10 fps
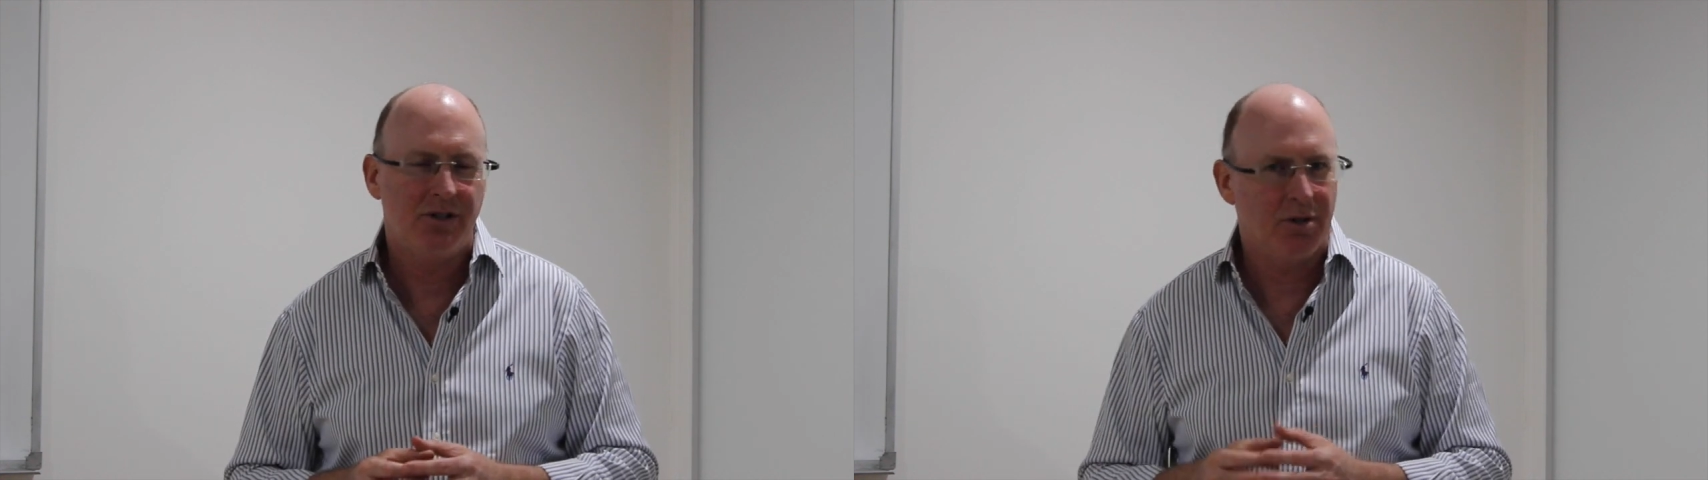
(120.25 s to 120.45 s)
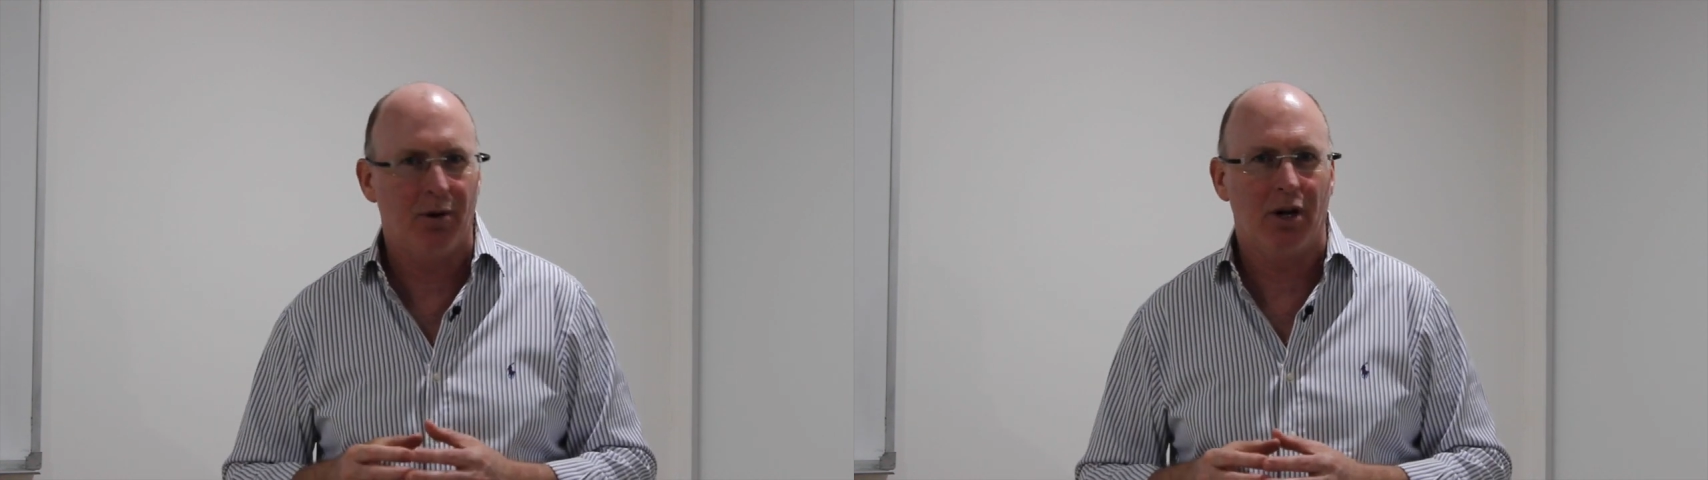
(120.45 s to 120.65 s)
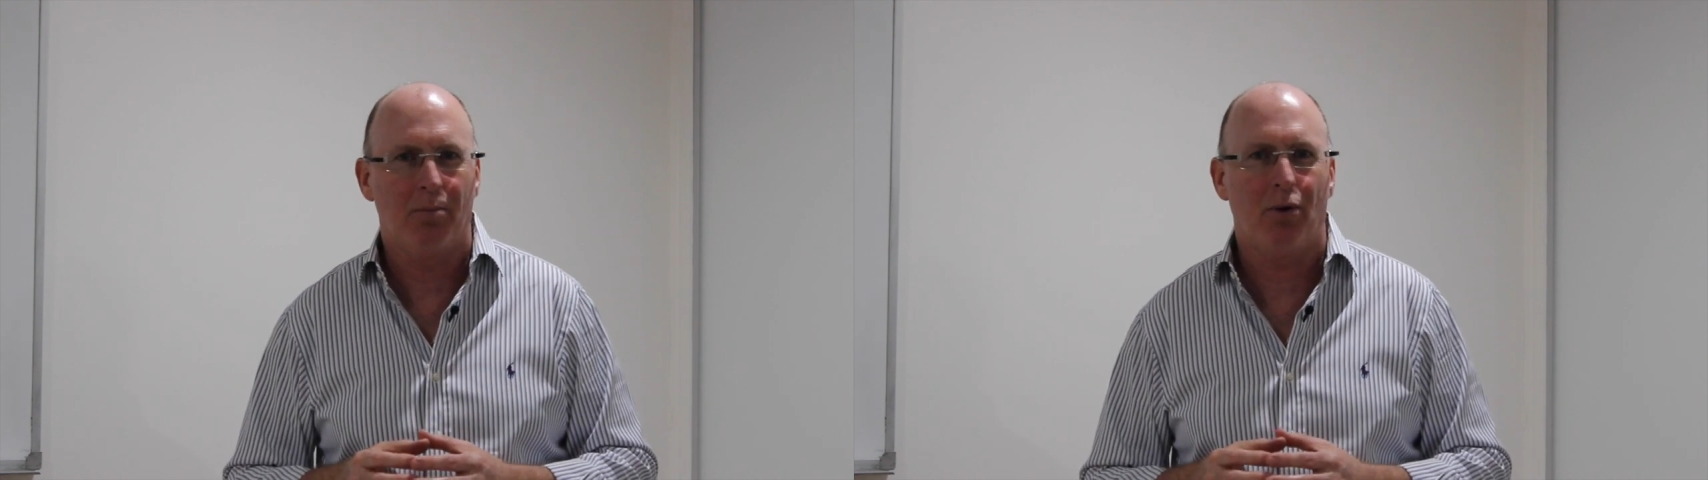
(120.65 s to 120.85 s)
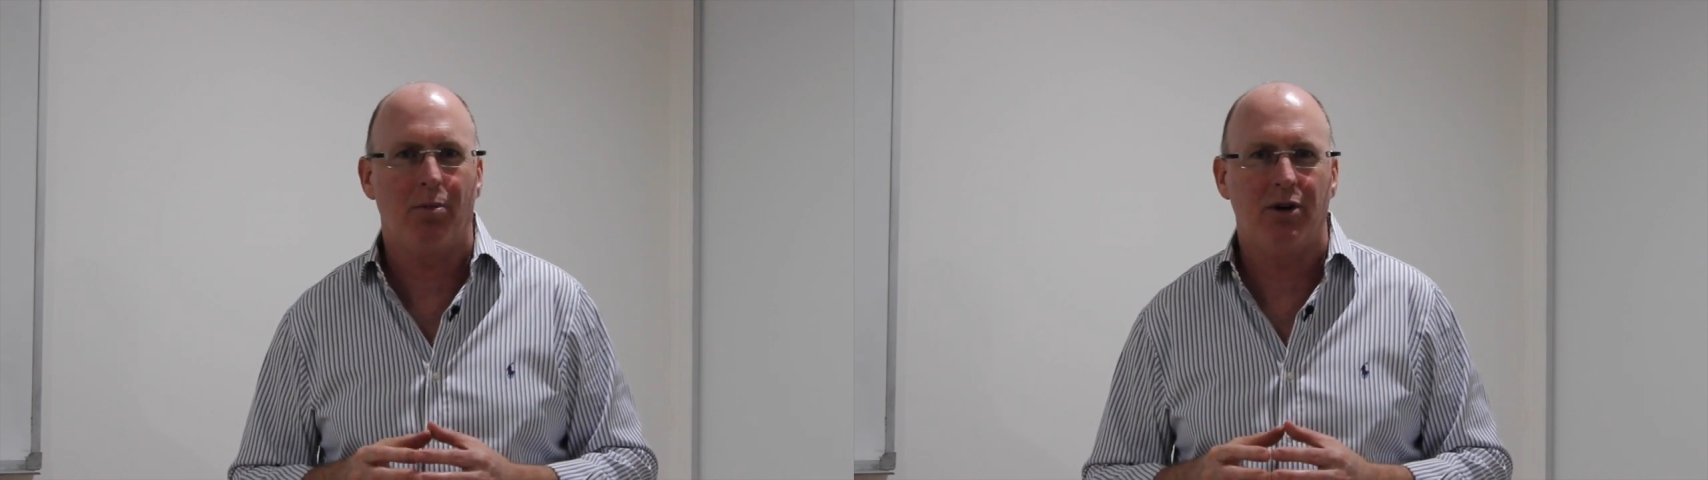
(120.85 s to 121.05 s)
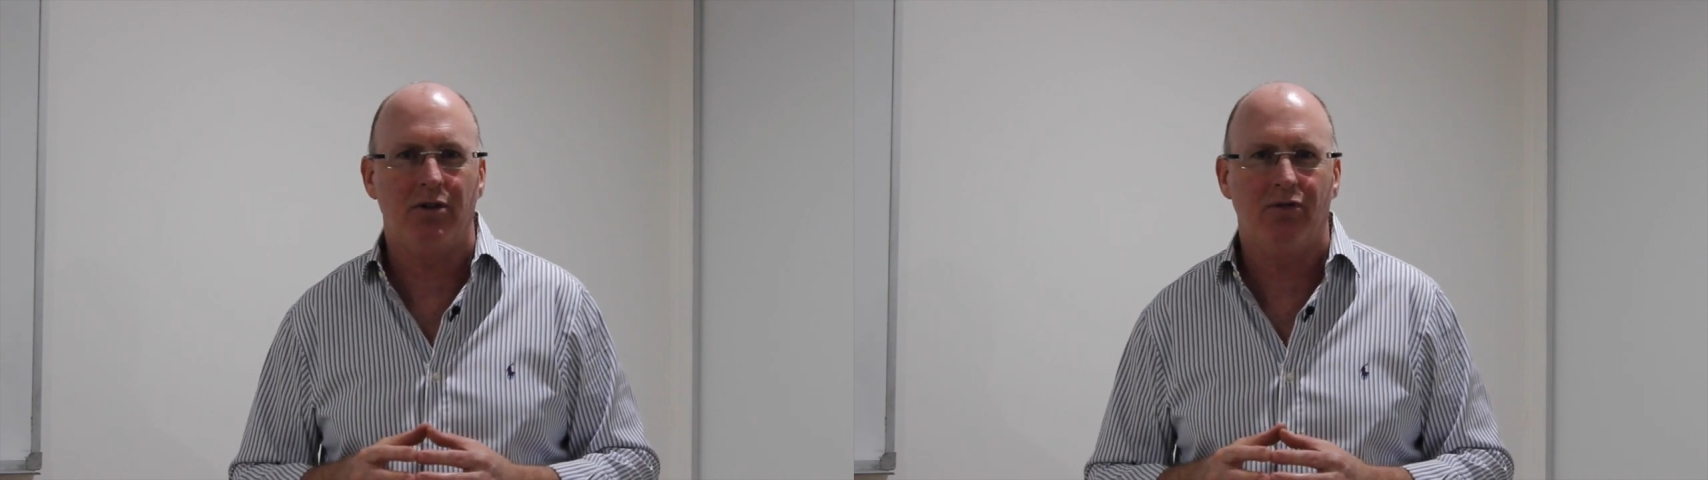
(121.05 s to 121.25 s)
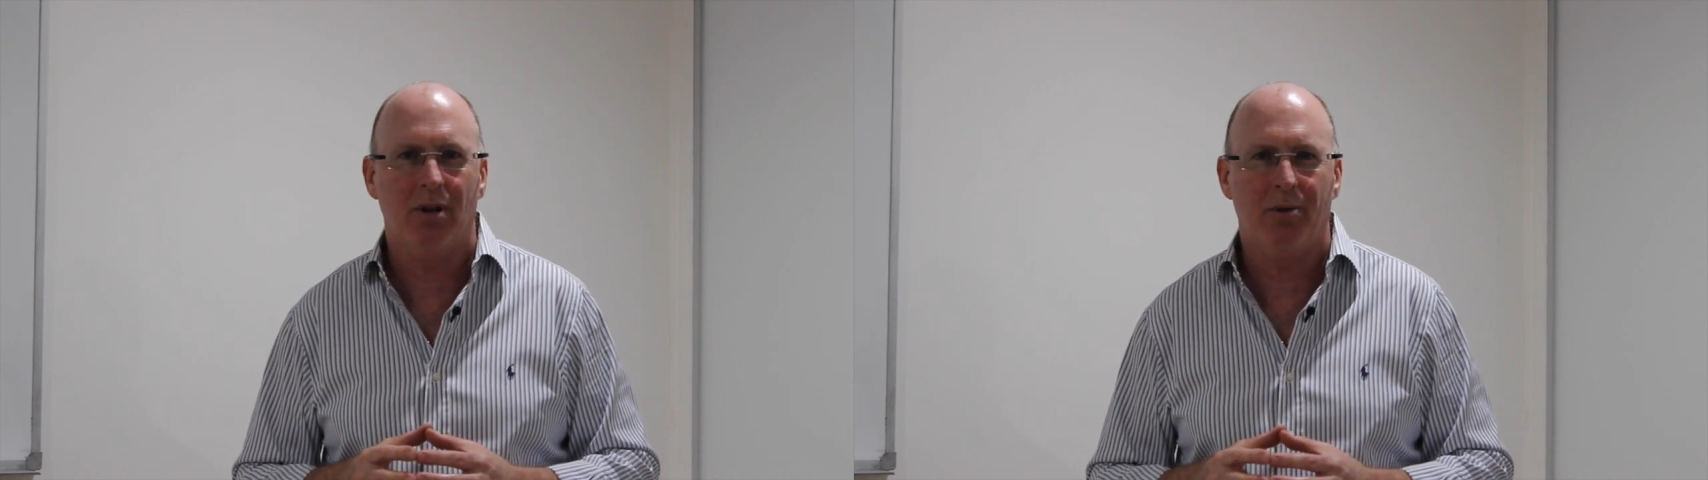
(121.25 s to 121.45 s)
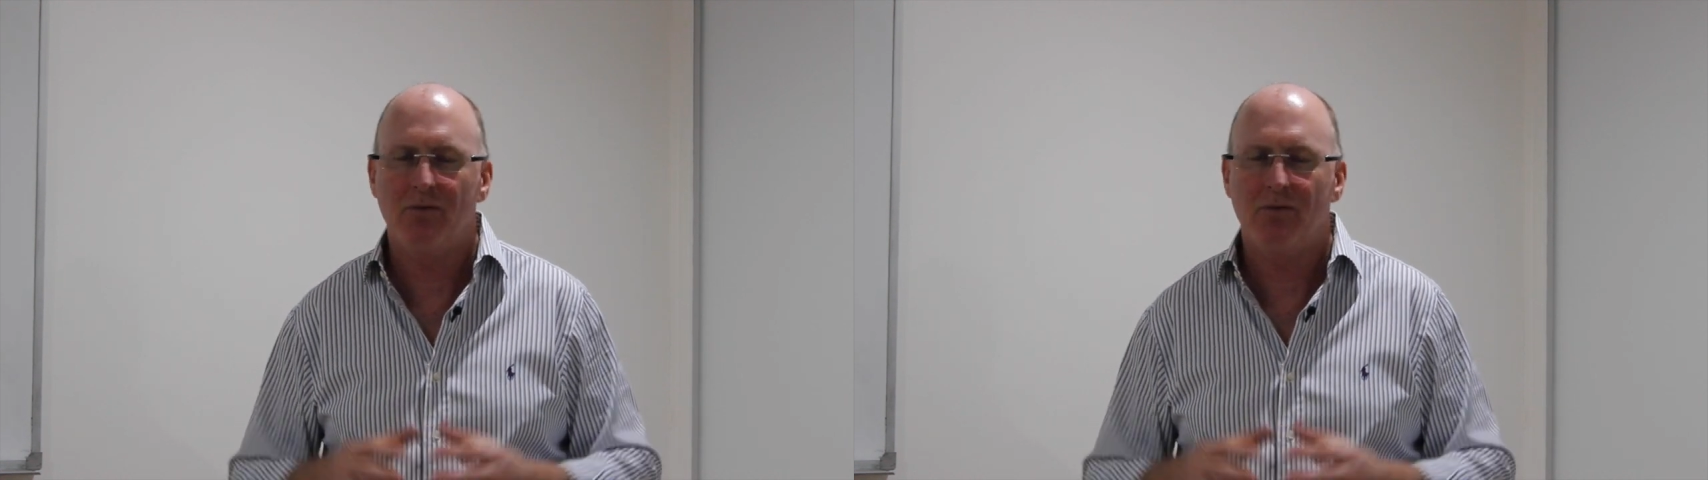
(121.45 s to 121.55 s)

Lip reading: to be a property developer.